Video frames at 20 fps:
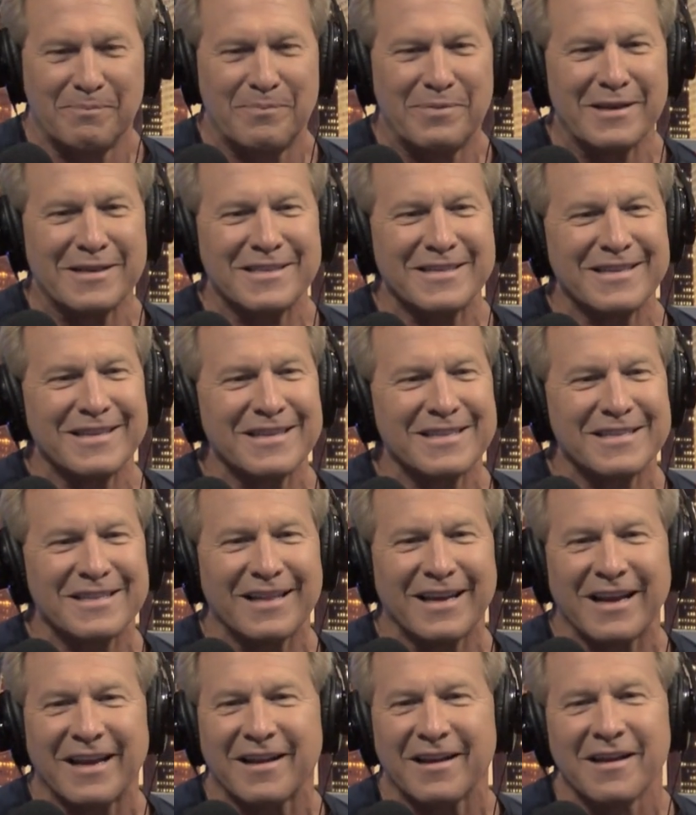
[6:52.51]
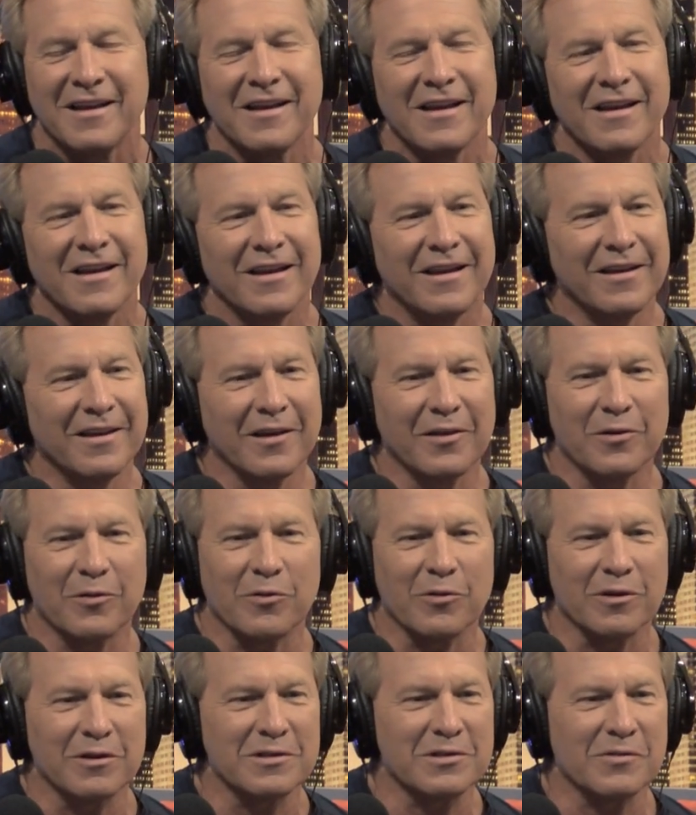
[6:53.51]
business like in other
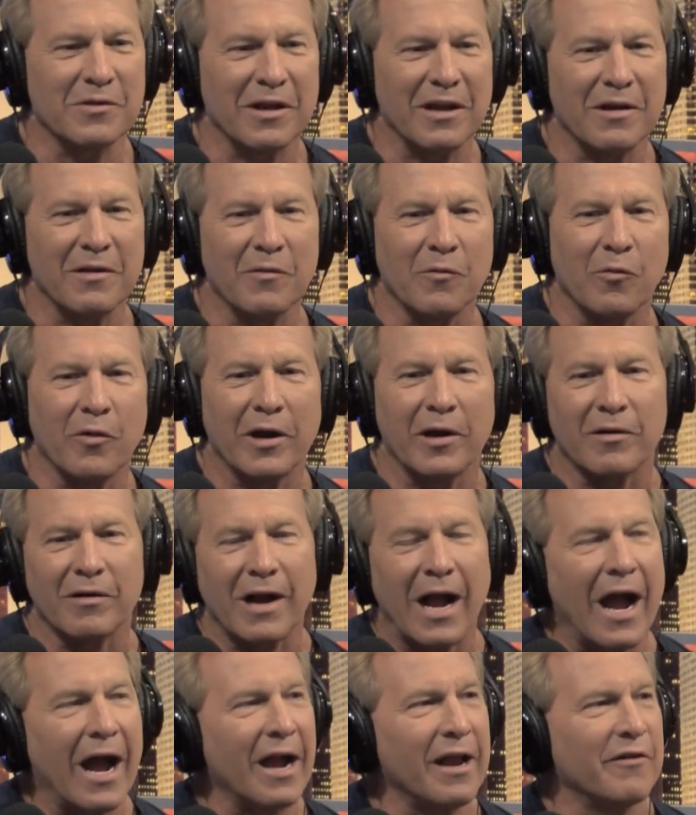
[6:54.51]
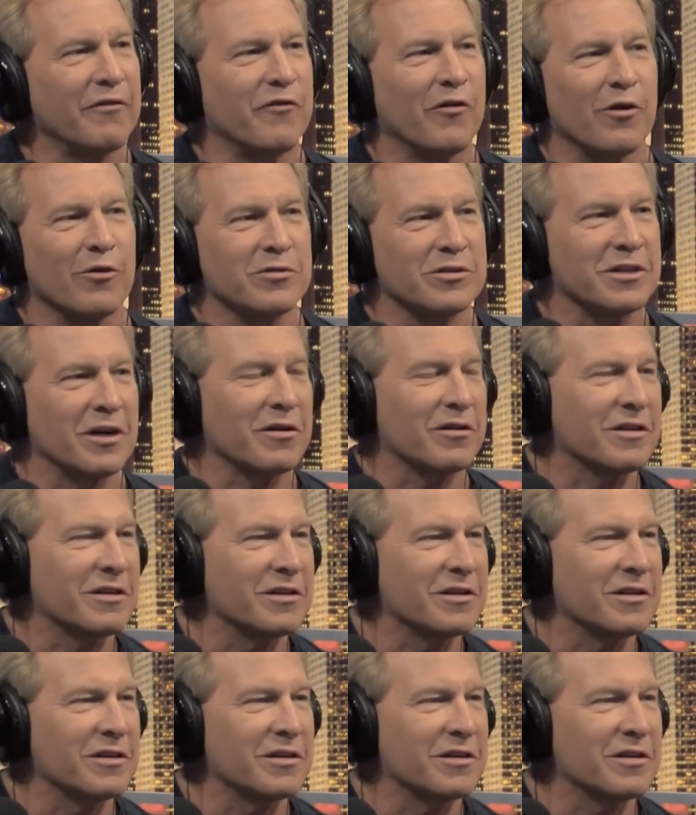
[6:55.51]
words it, where iPhones are